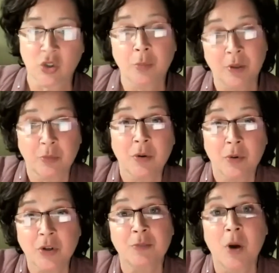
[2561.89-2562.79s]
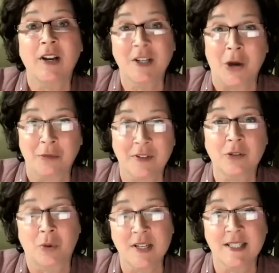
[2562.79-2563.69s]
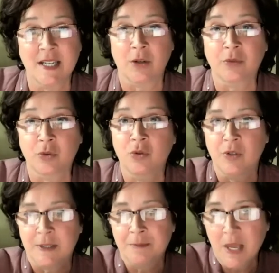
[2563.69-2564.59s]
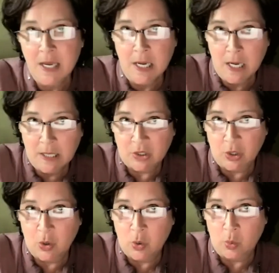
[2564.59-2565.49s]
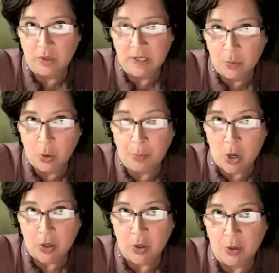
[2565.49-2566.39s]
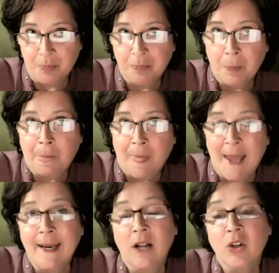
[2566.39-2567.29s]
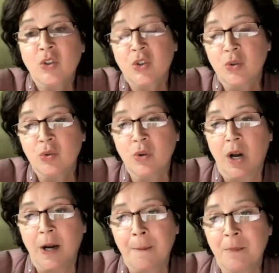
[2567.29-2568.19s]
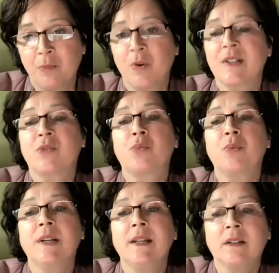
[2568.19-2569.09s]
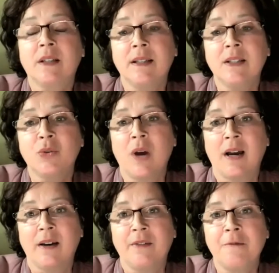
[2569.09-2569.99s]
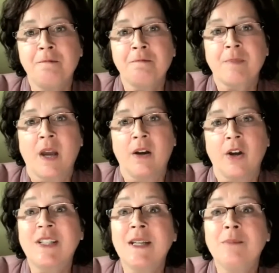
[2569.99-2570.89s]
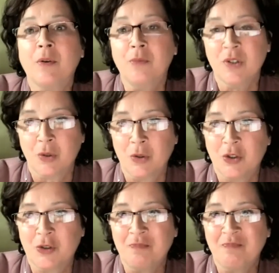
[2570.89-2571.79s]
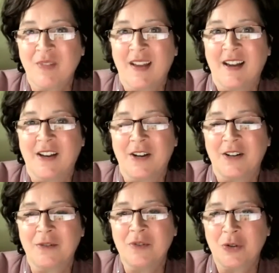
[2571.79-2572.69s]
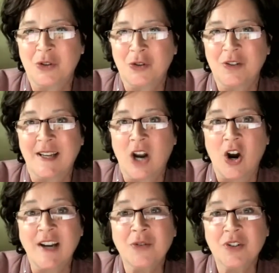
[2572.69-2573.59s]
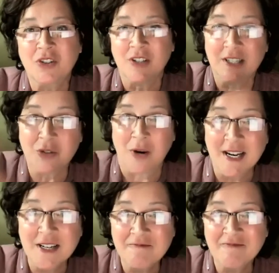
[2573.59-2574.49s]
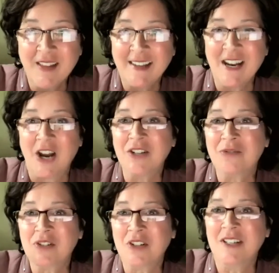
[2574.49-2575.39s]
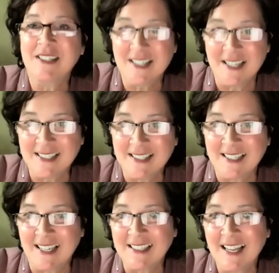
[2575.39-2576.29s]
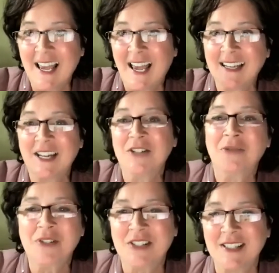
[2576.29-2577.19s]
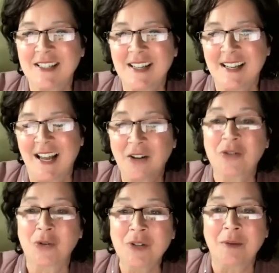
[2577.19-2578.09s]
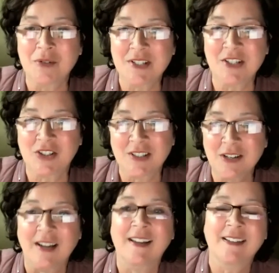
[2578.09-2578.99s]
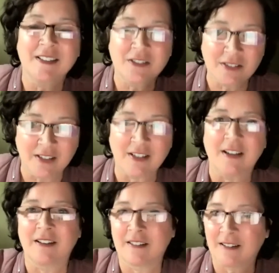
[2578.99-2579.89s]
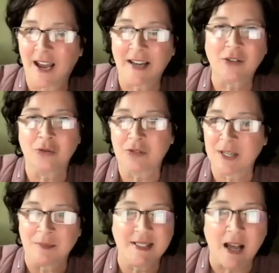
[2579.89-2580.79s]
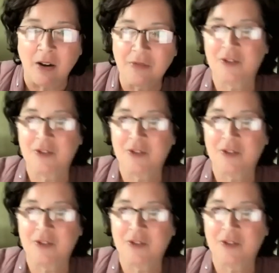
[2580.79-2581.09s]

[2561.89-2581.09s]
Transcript: So, but we were small enough and crazy enough to do it. So they were a partner. And I also was really lucky to have a team of researchers that are interested in trade. They're interested in the internet, and they're interested in also the musician and actors themselves.